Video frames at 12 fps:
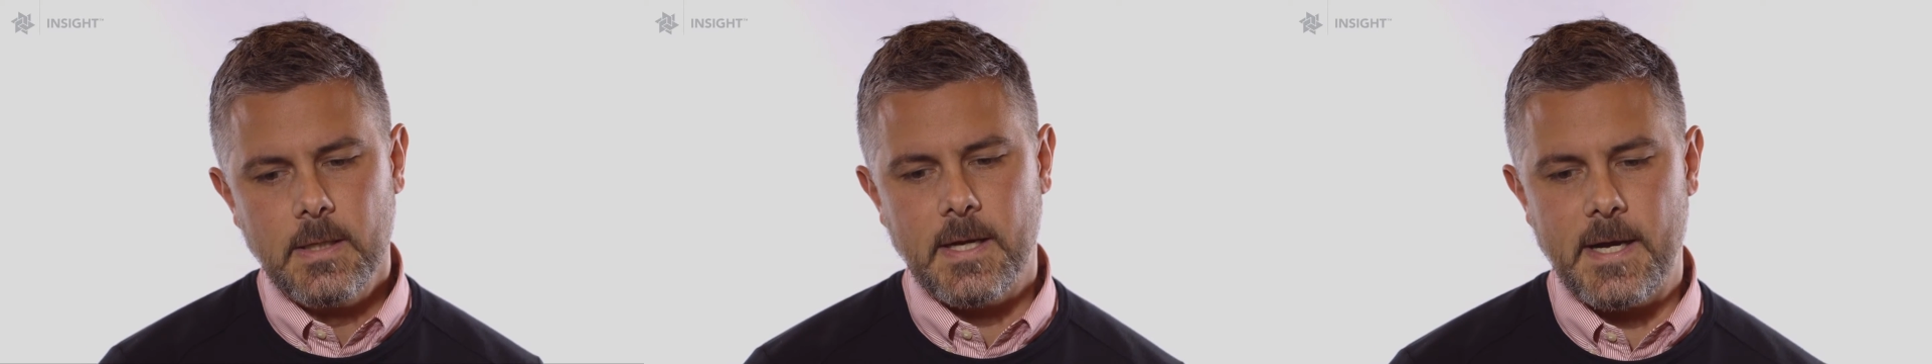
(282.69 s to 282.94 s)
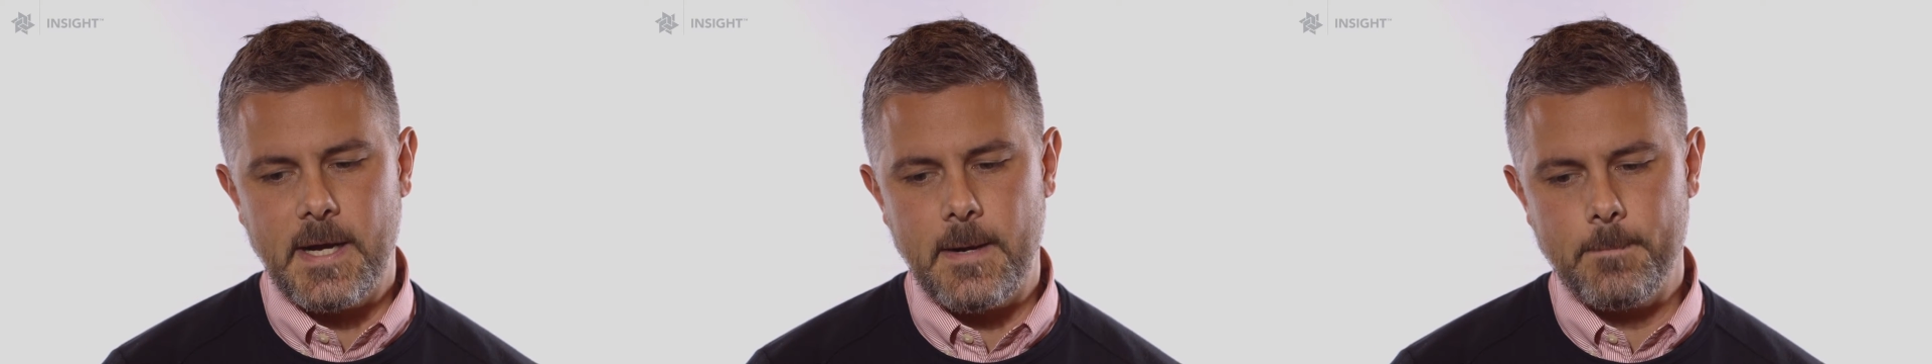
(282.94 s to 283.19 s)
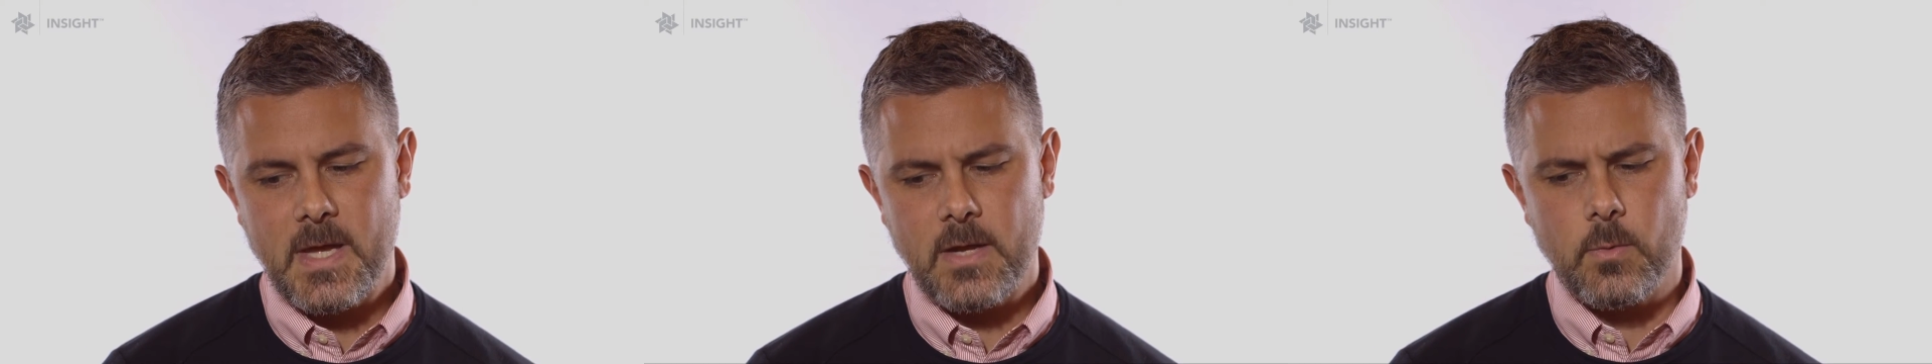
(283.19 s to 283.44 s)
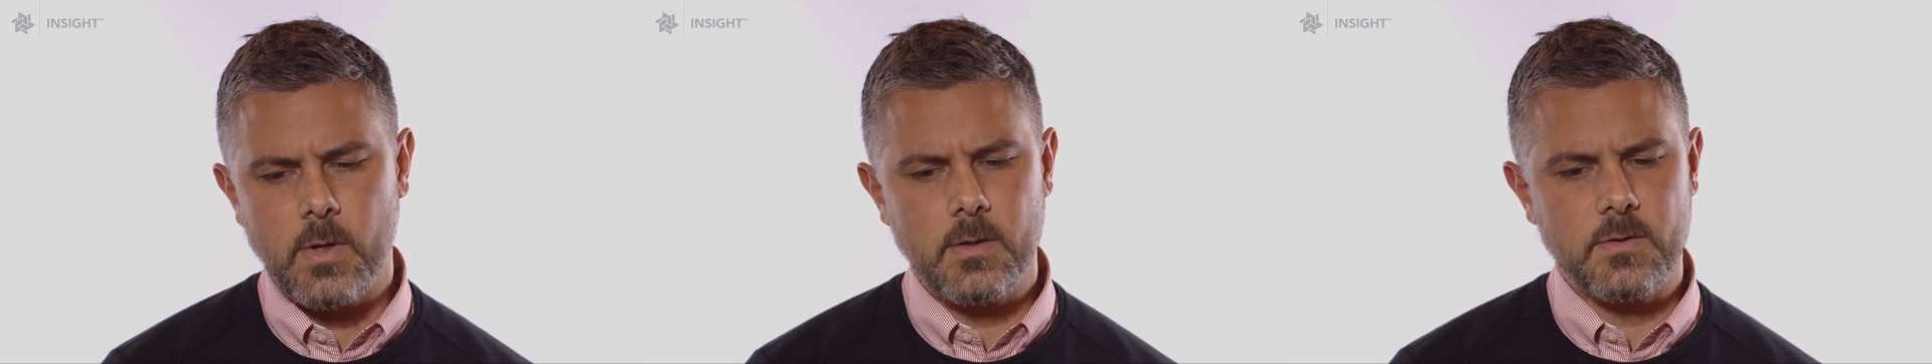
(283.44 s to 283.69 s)
How
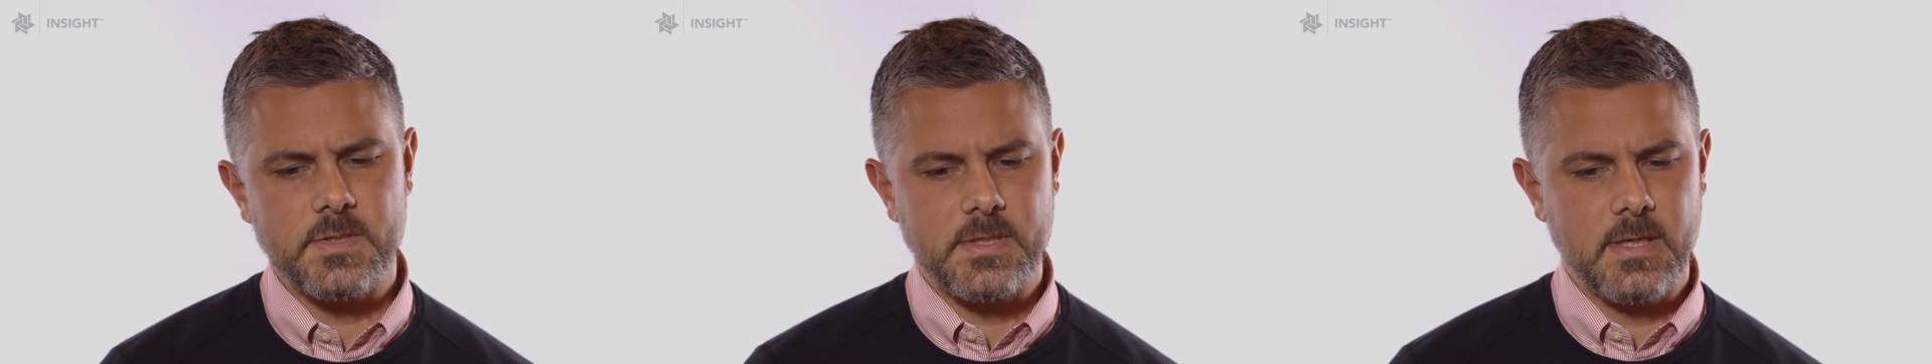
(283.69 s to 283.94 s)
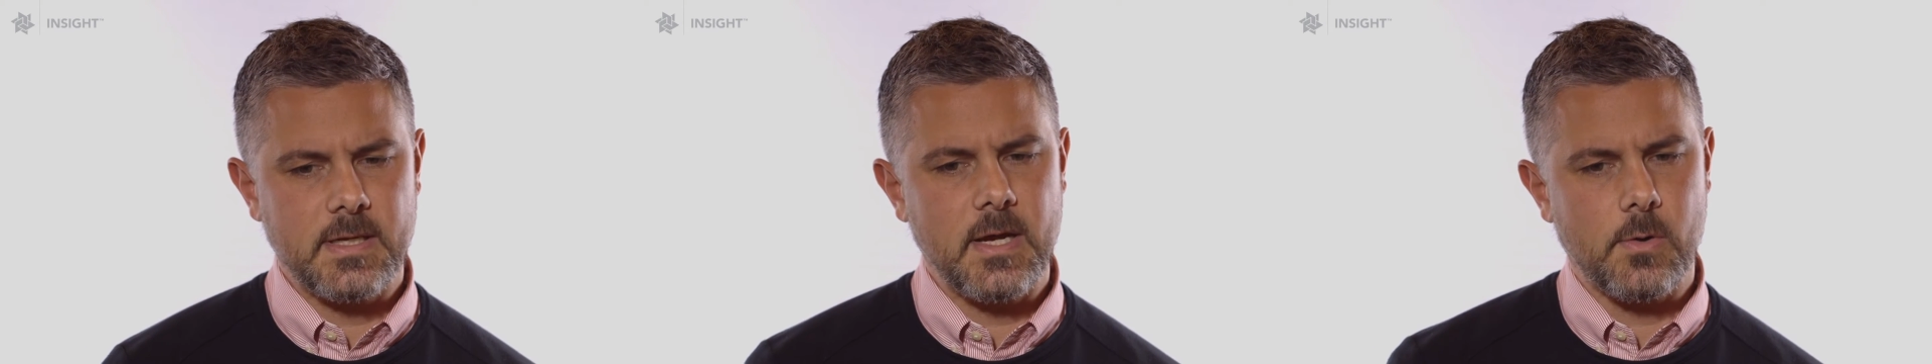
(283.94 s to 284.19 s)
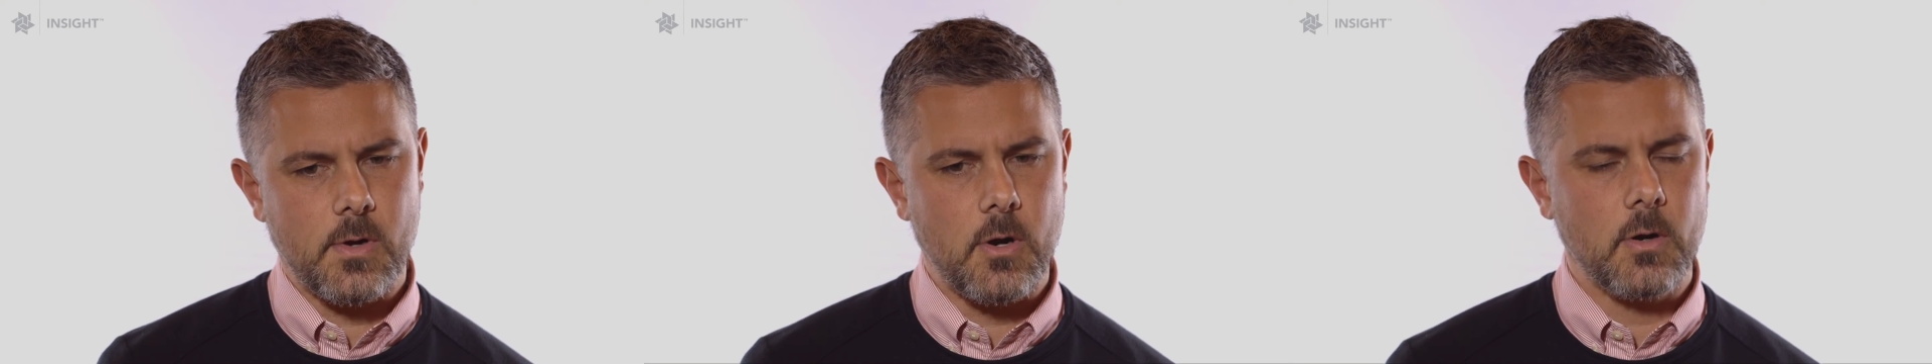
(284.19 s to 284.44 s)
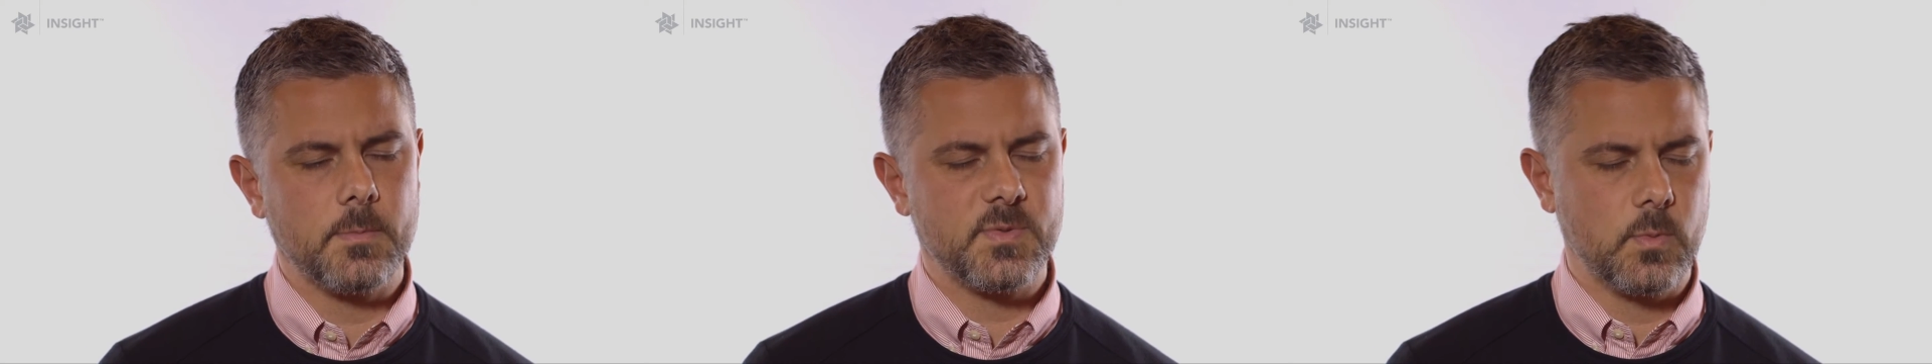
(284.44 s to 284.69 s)
do I understand how
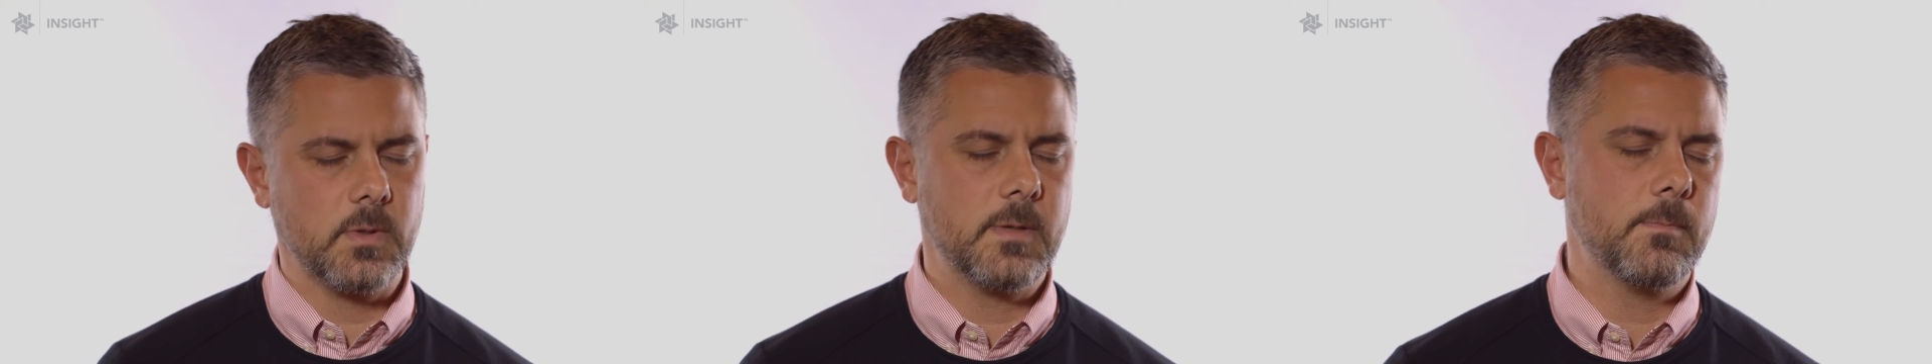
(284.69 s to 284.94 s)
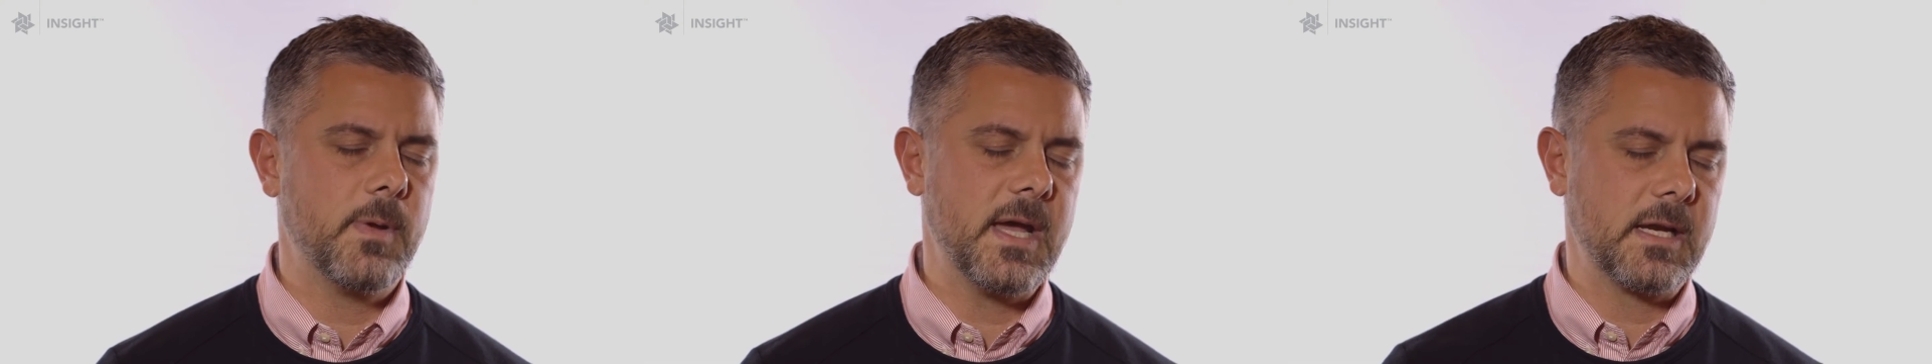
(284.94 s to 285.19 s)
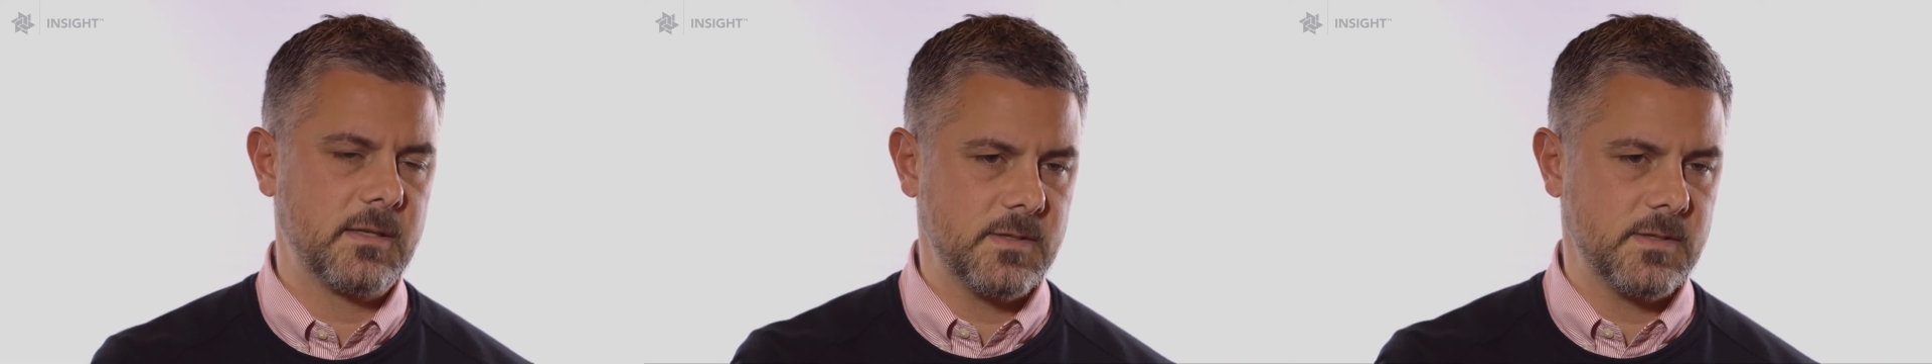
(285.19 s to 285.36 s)
carbs will impact?